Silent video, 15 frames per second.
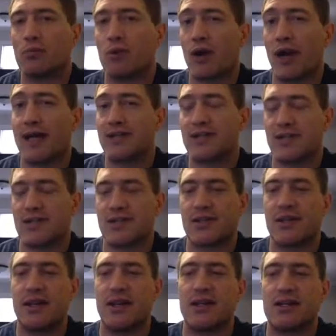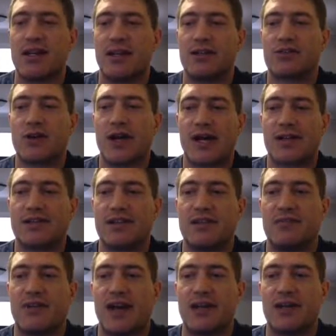prices. It tracks the
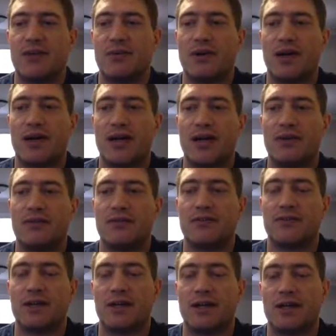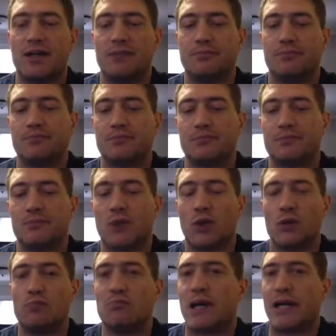value of
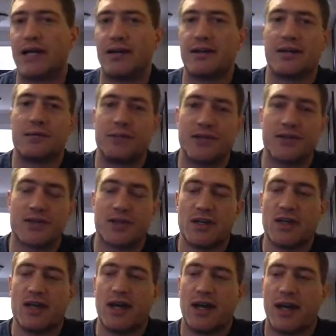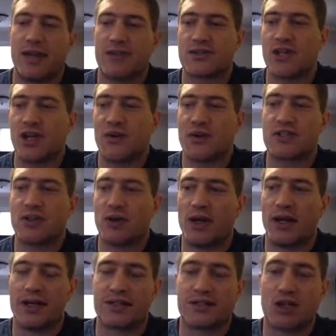gold mining companies. And so
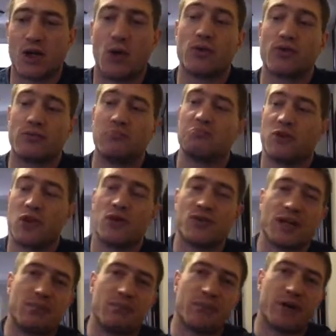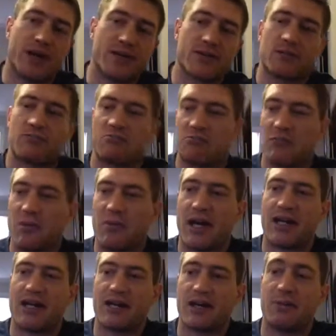as gold goes up in price, the
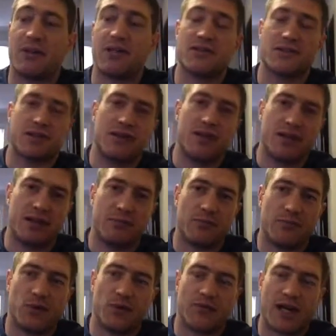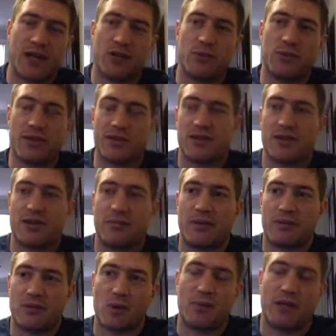mining companies get more value because they're going to
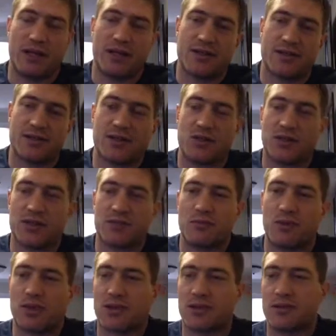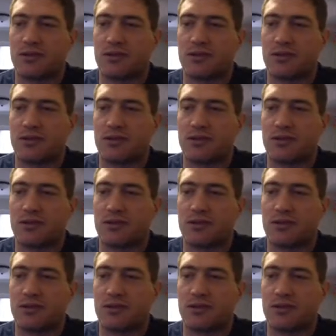make more money because gold is more